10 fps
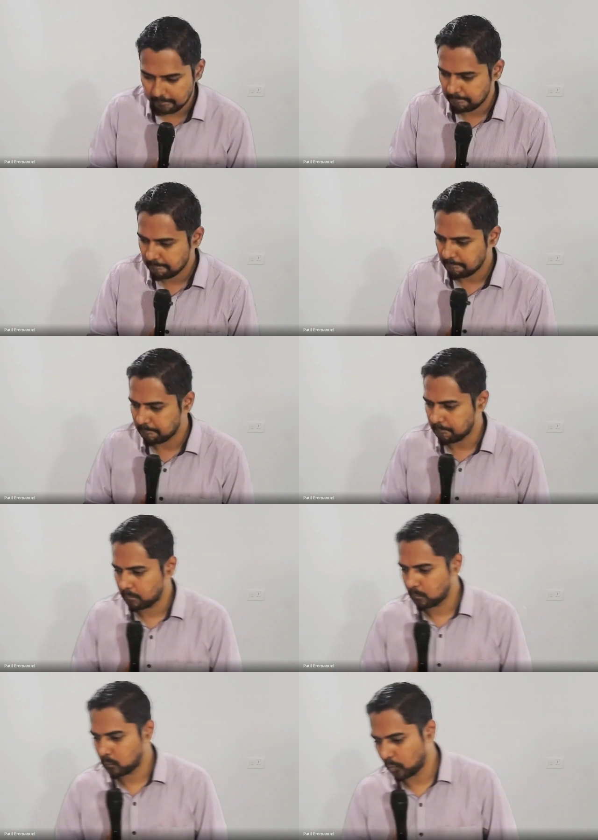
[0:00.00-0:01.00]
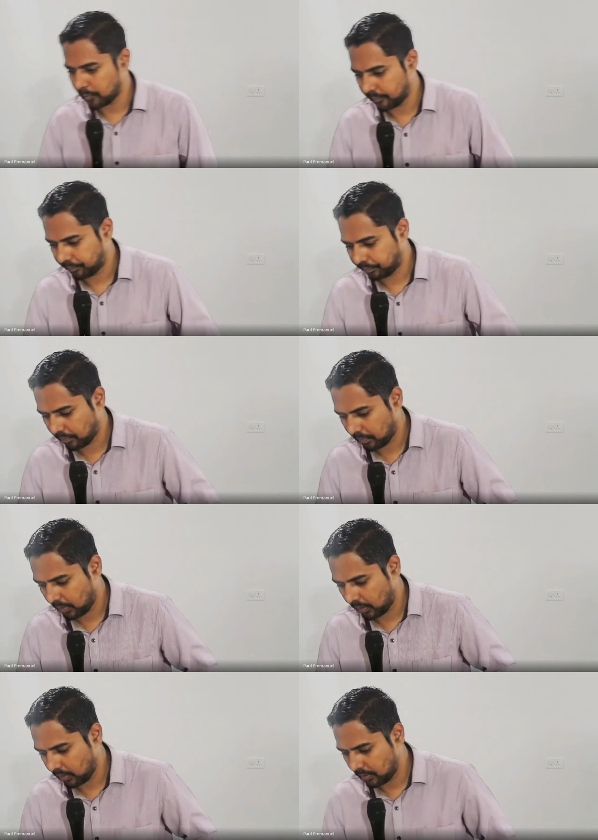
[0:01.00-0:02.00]

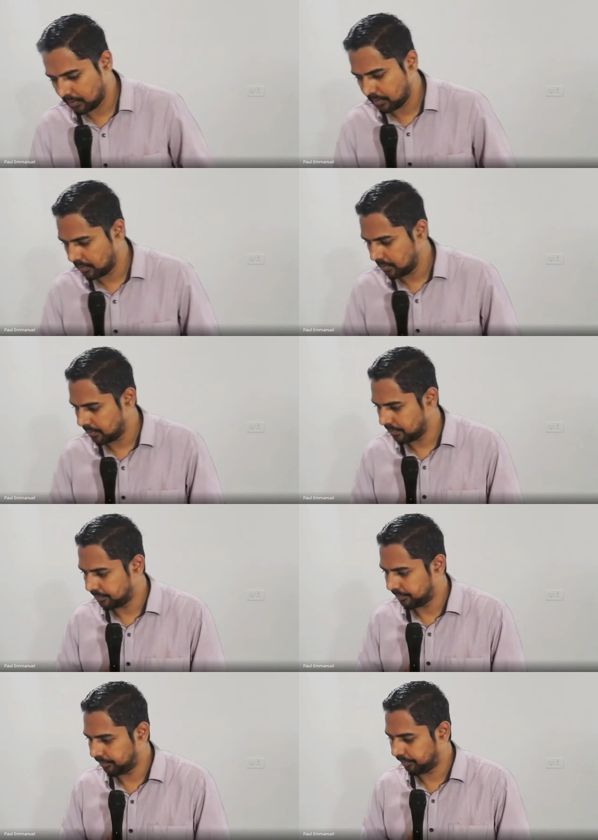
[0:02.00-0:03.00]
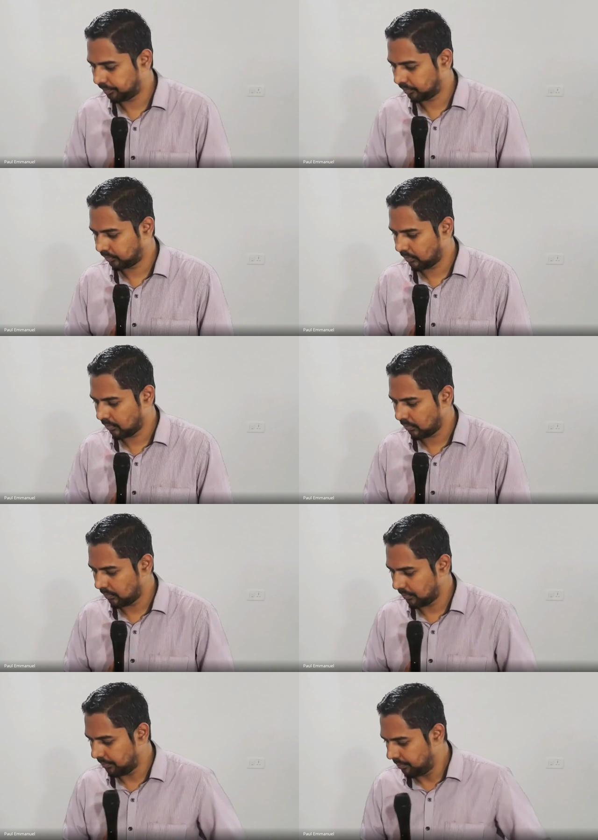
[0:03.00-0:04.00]

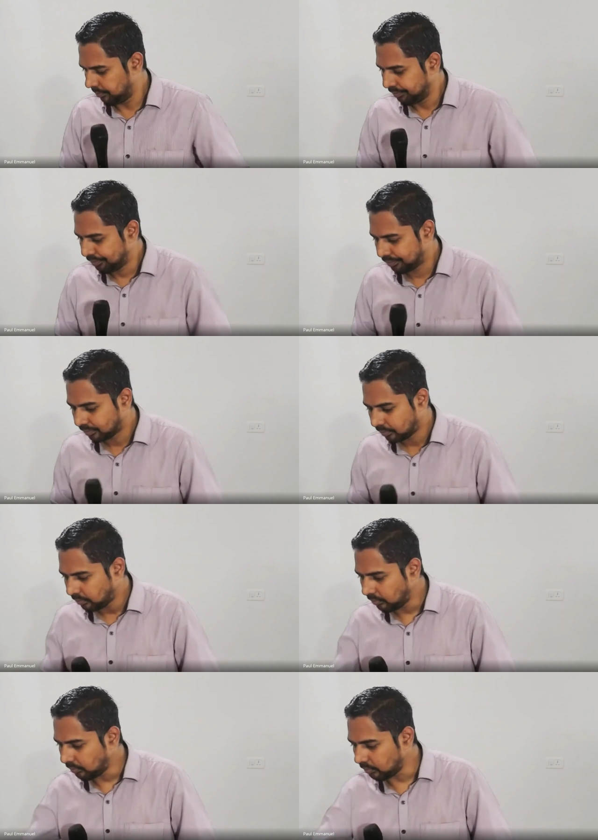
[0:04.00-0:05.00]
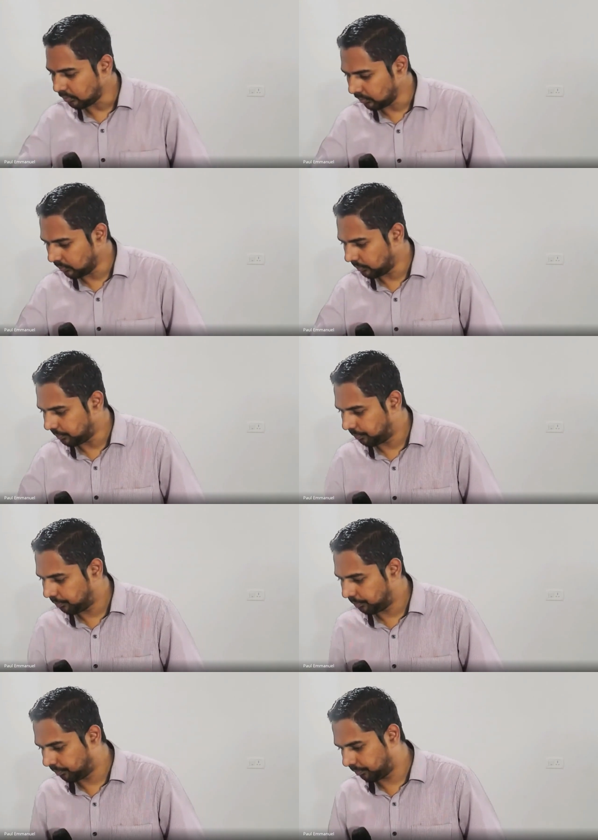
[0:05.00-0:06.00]

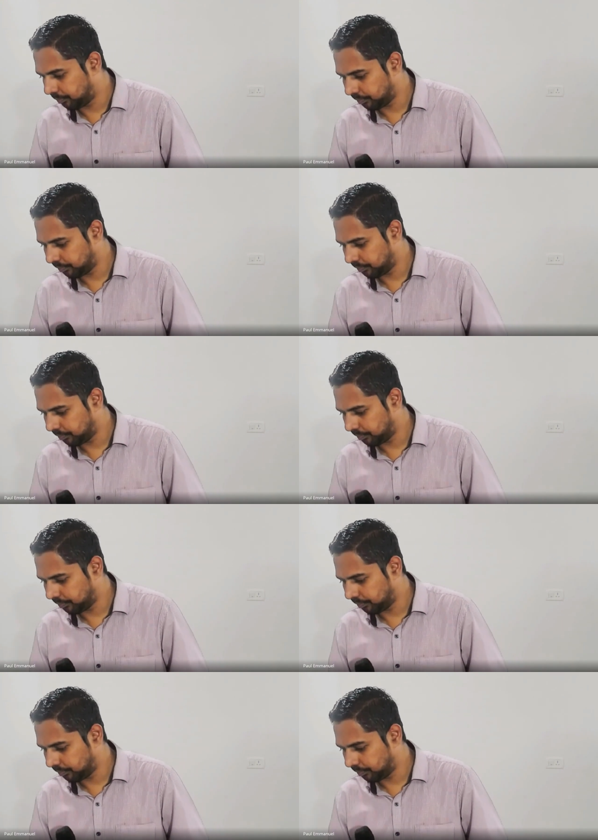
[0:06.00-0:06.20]
Nothing is said.